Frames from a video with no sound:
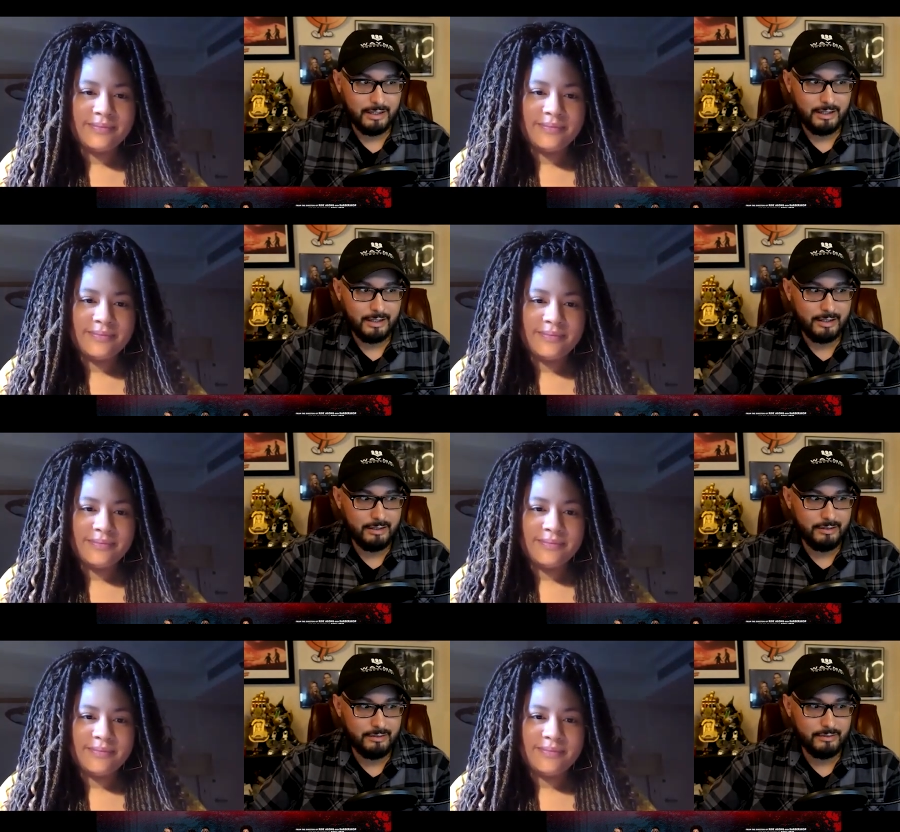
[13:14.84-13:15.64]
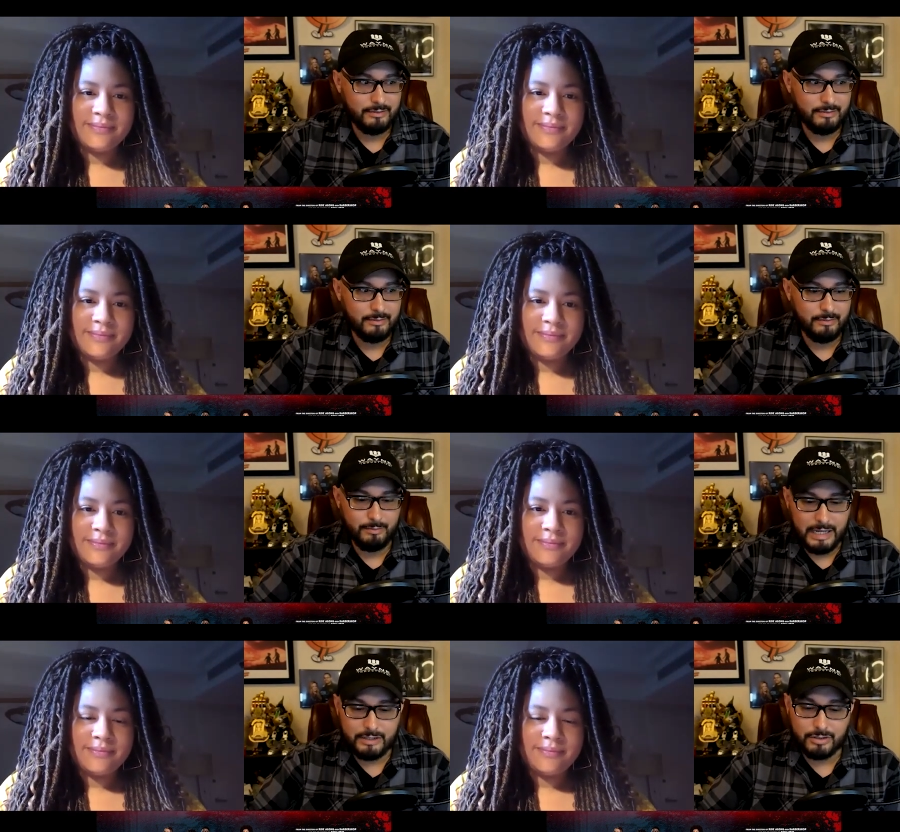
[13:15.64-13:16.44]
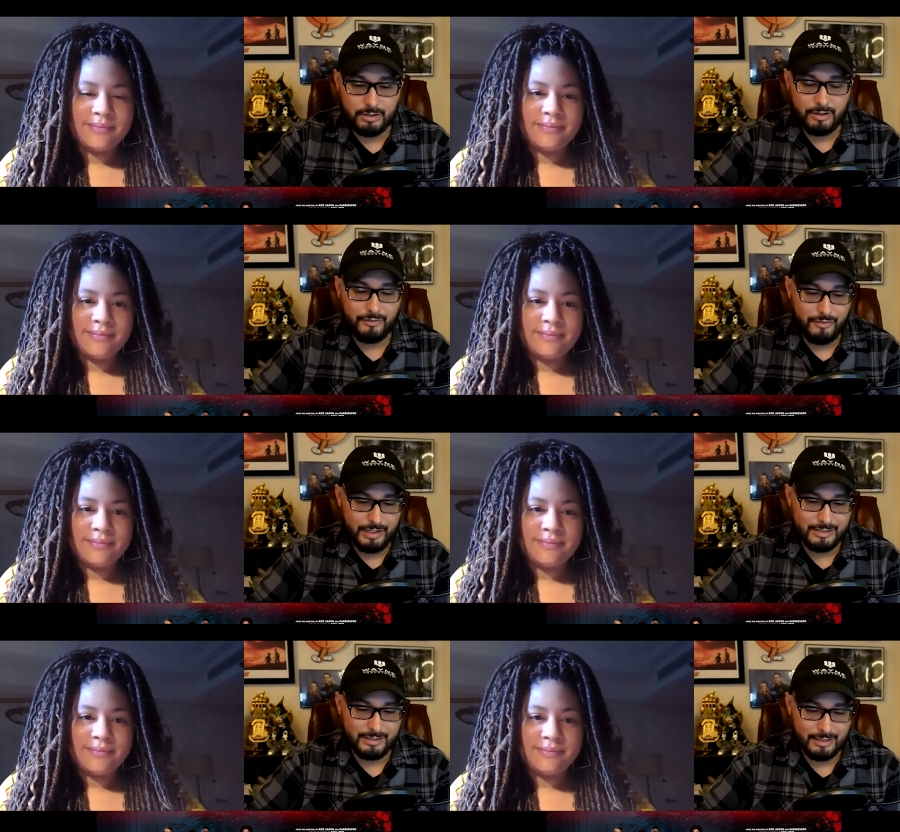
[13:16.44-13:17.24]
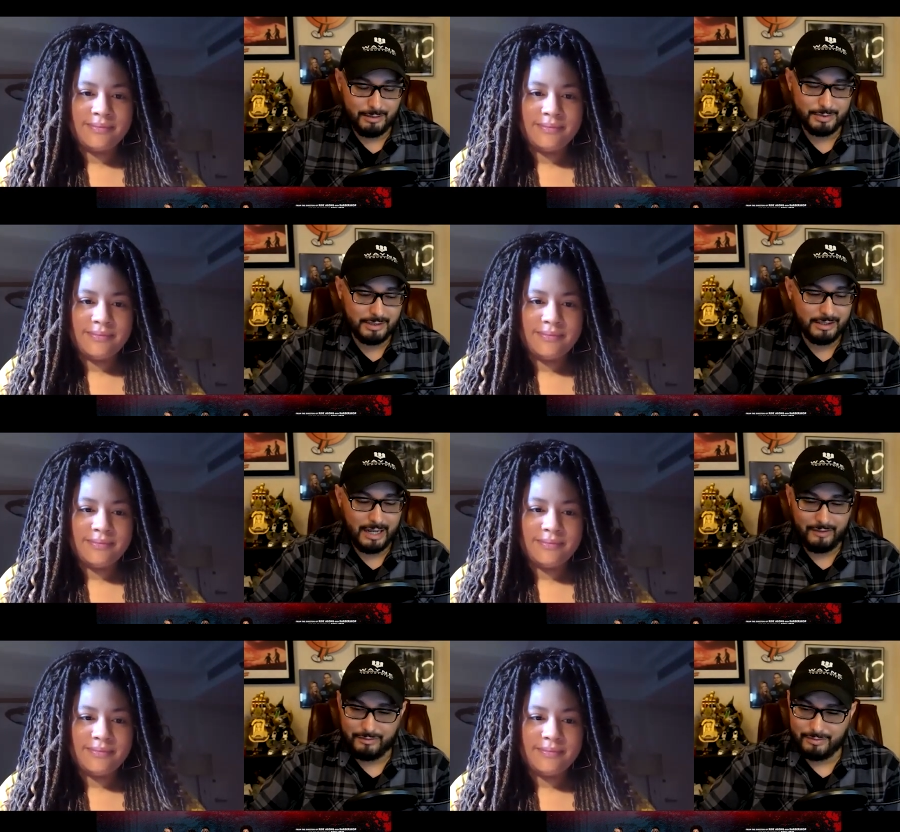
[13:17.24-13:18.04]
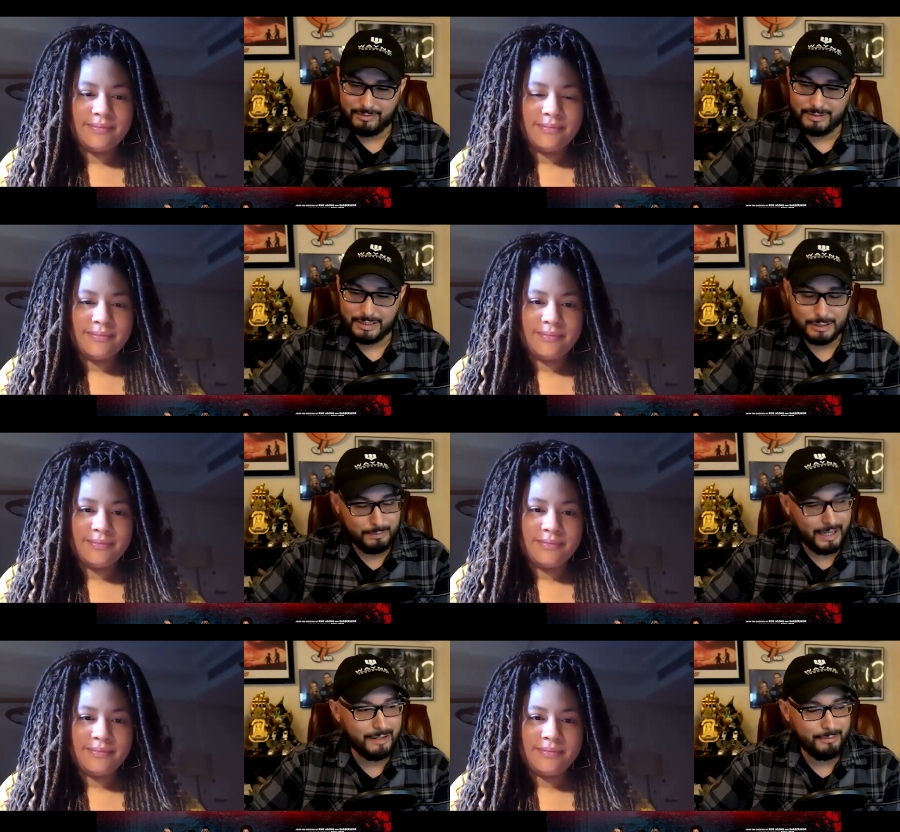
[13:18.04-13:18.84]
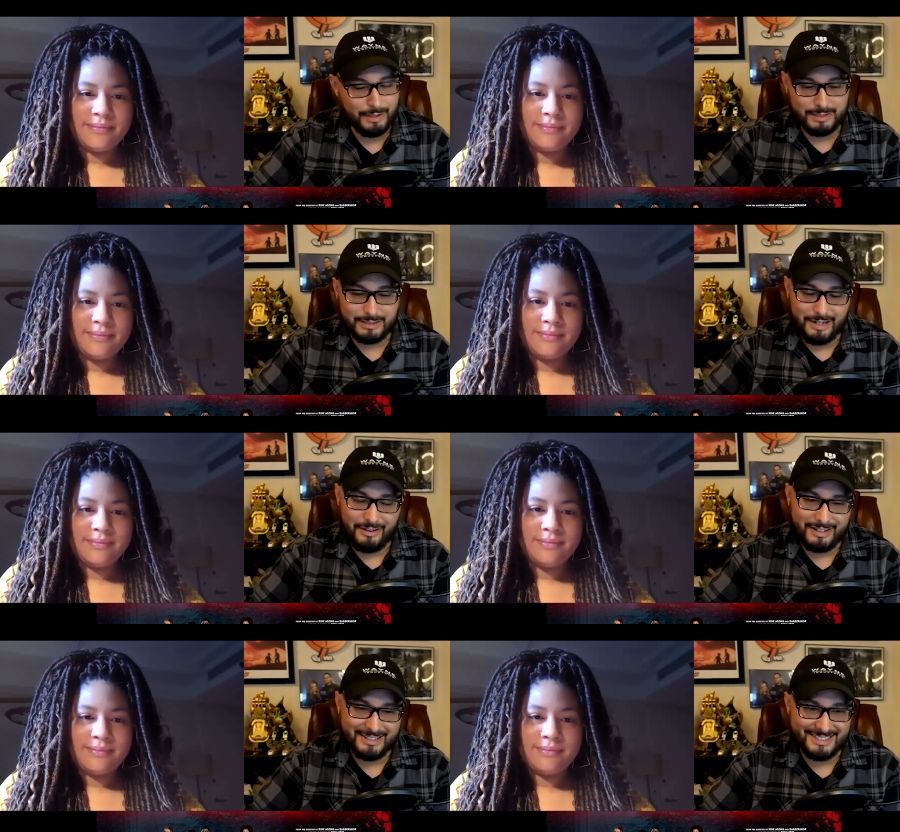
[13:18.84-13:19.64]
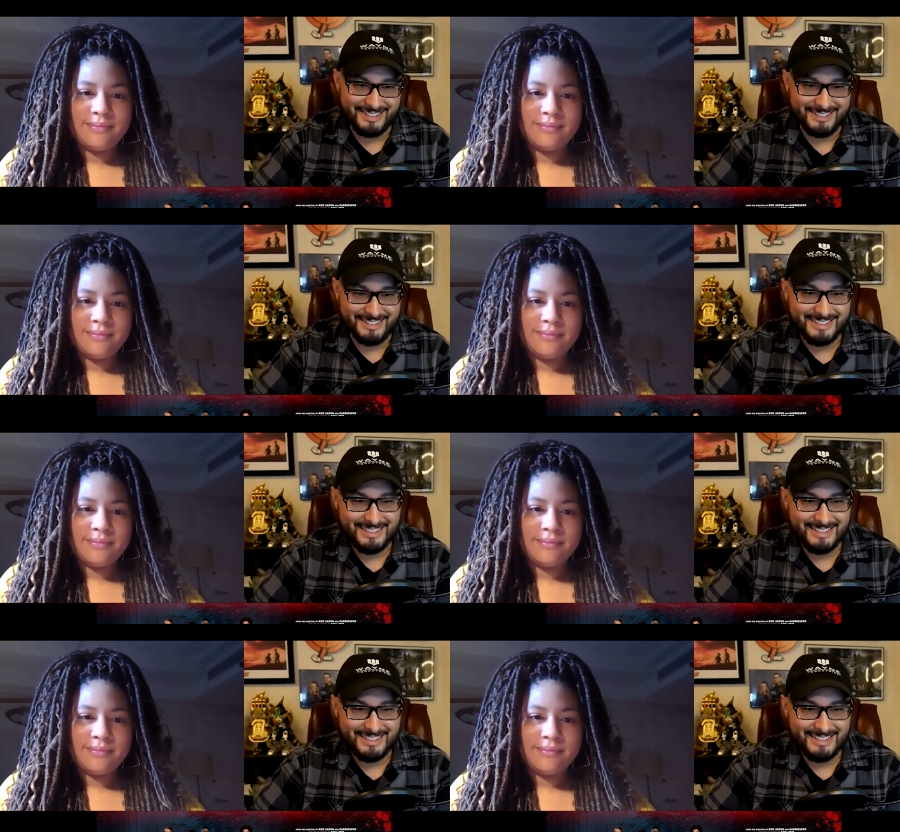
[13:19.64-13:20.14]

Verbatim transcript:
Speaker 1: can make sure their vision comes to life despite budgetary concerns.